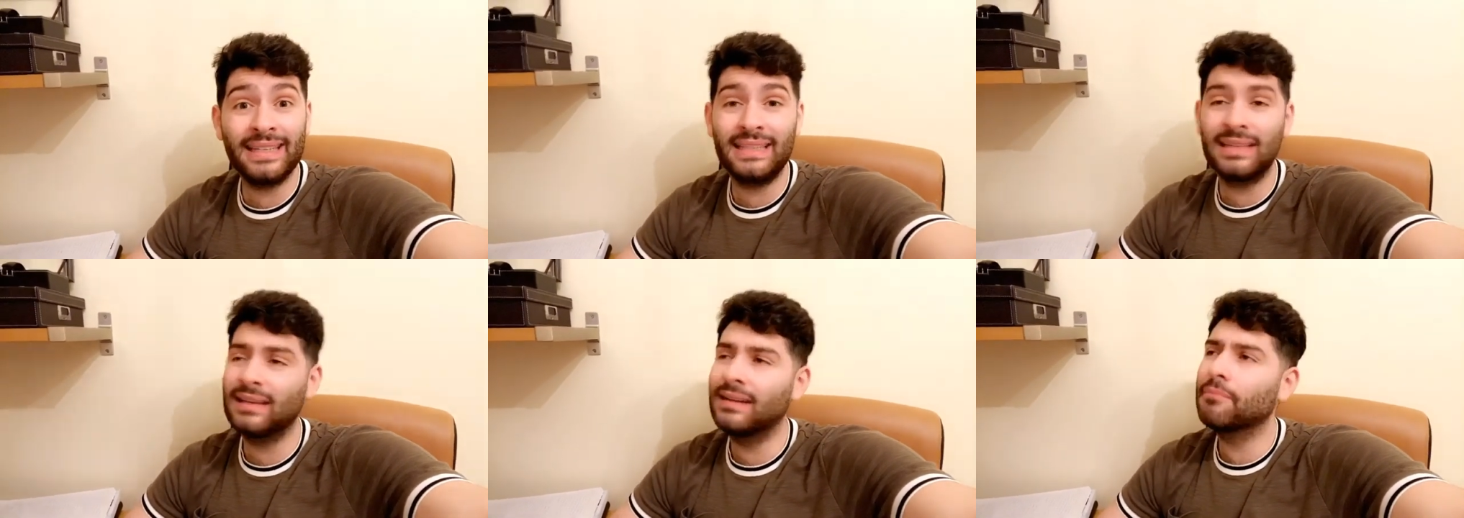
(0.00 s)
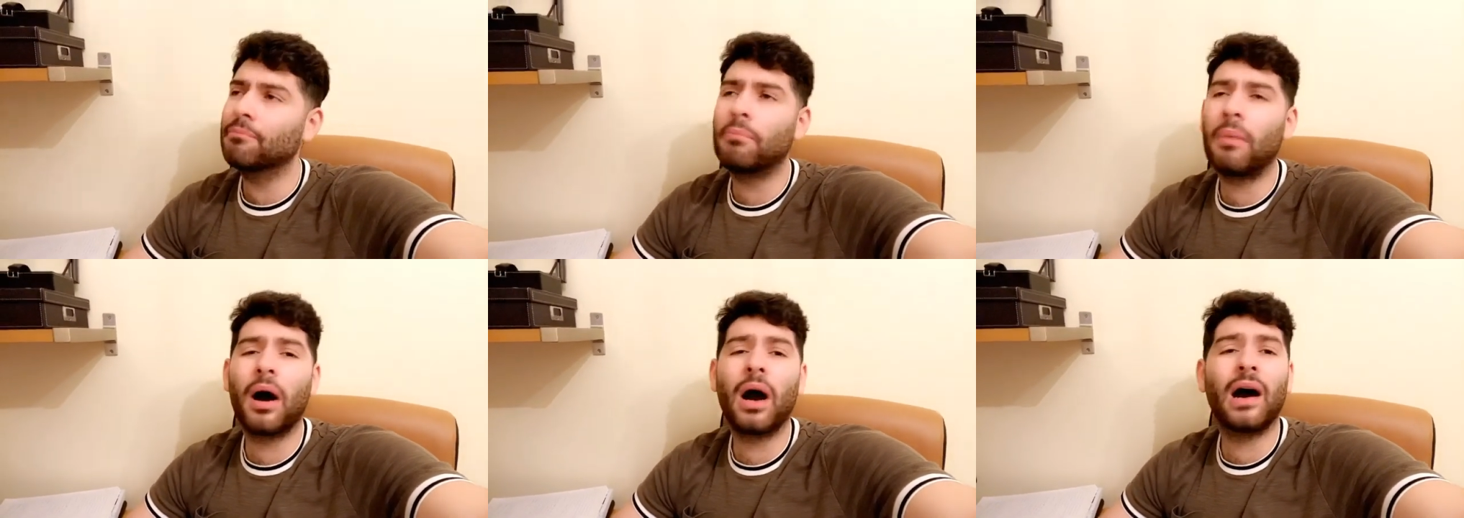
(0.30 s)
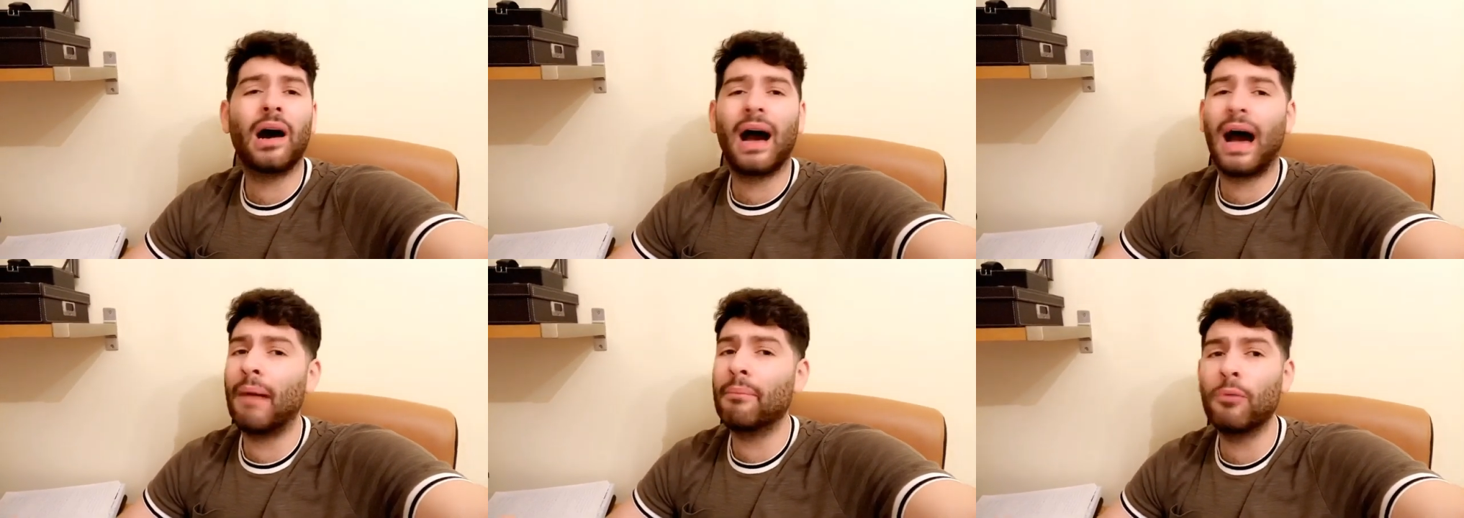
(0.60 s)
but I'm
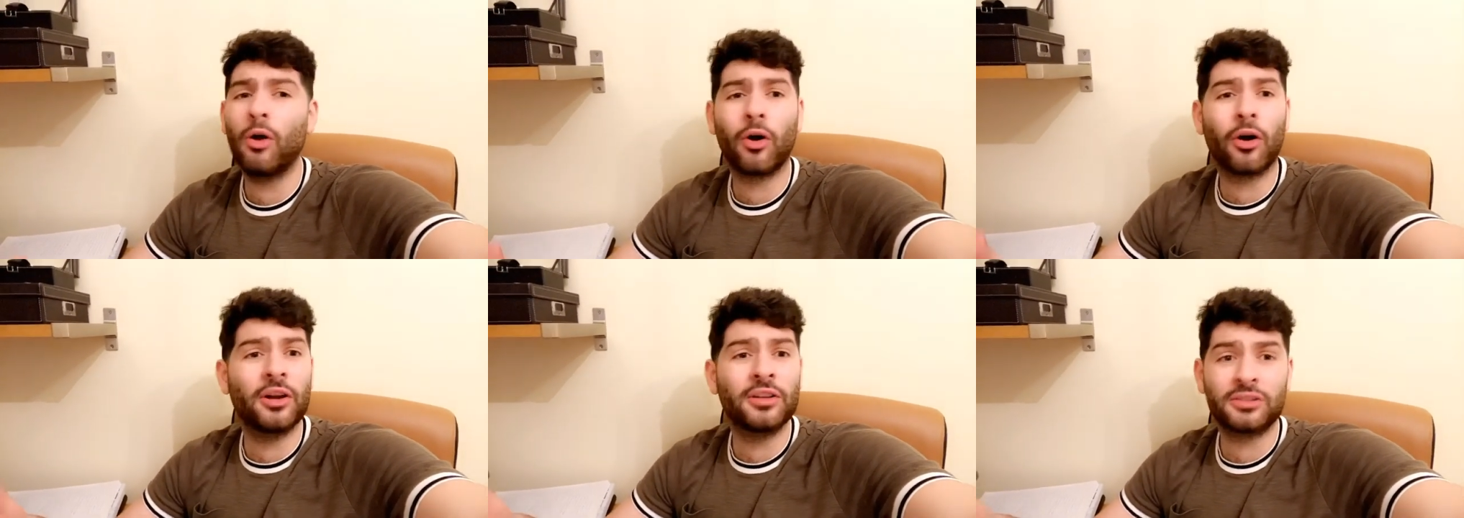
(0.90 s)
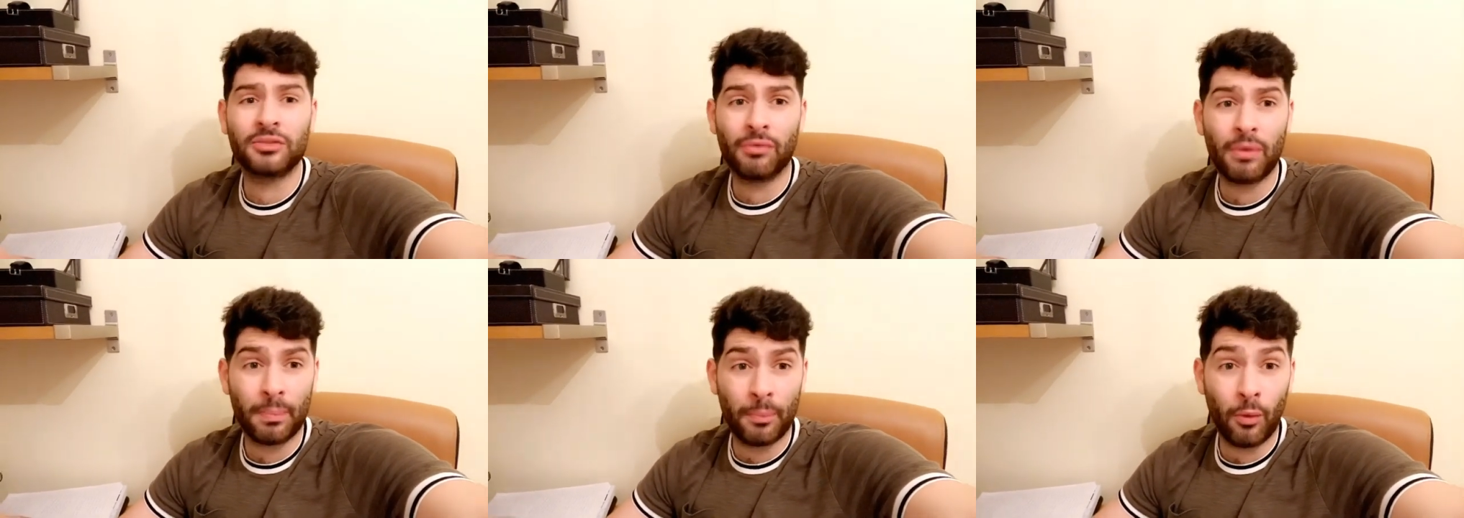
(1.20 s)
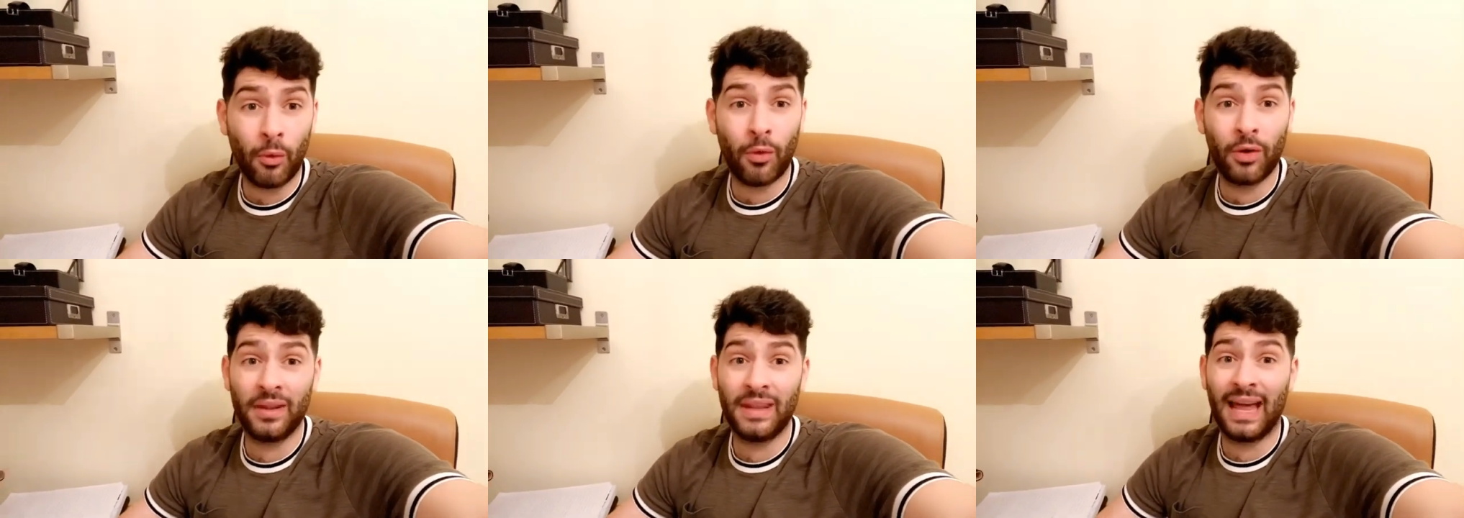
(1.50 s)
not going to report on
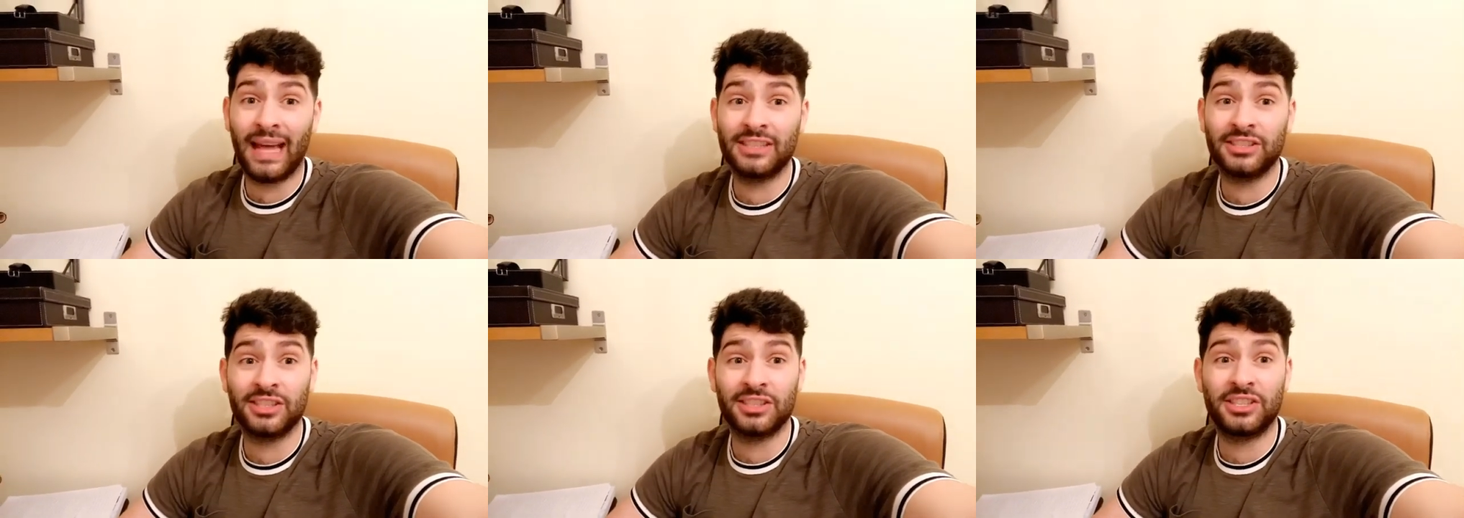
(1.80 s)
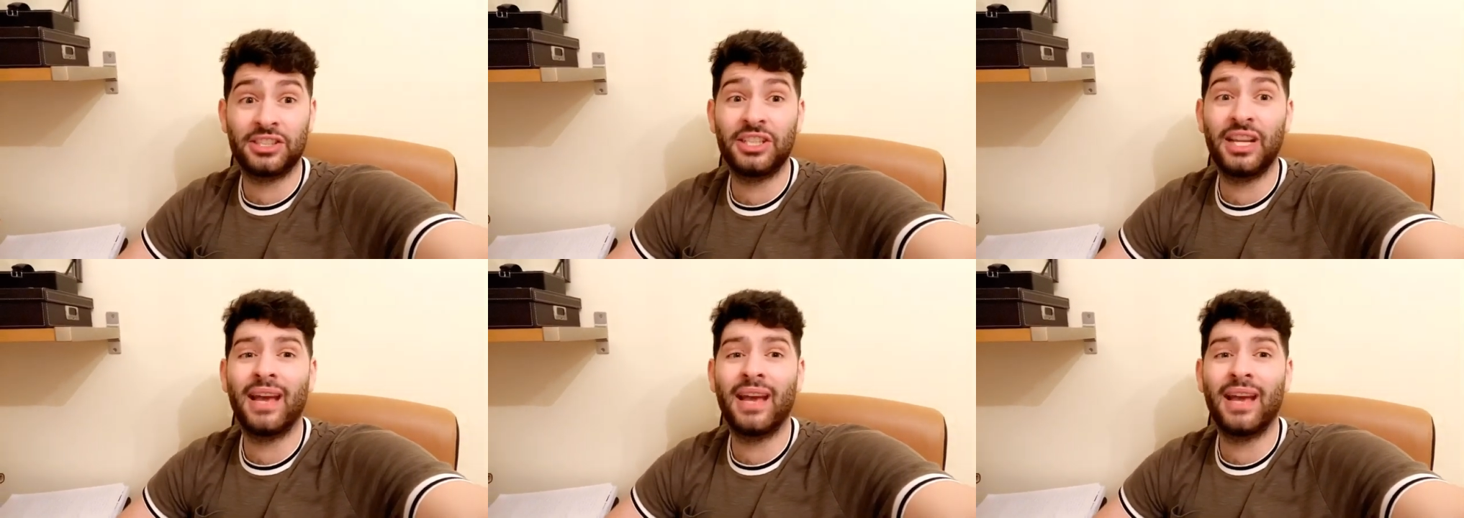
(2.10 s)
that just yet.